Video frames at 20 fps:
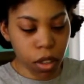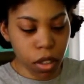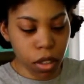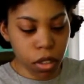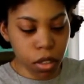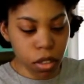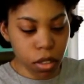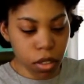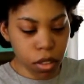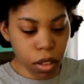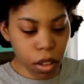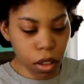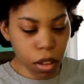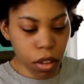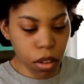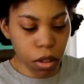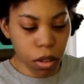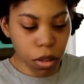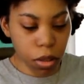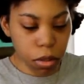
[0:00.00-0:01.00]

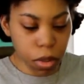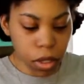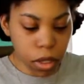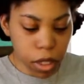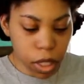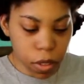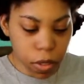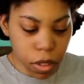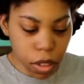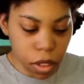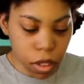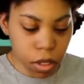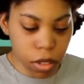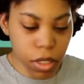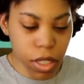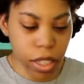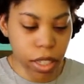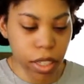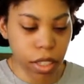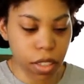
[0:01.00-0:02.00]
So I'm gonna give it a little
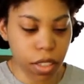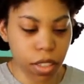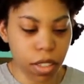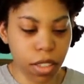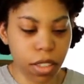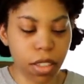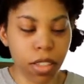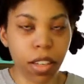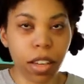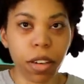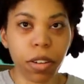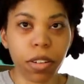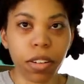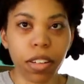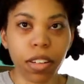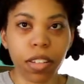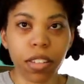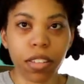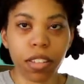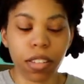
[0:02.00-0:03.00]
taste and see how it
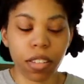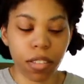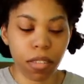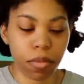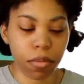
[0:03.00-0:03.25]
is.